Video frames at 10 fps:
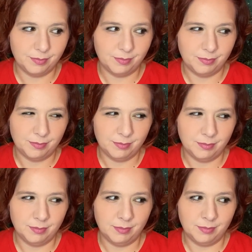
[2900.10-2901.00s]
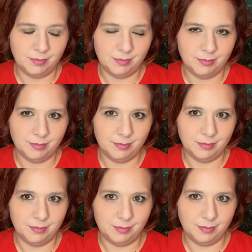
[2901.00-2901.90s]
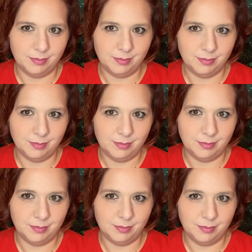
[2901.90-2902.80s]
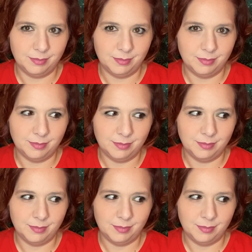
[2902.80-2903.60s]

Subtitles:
No one is speaking in this clip.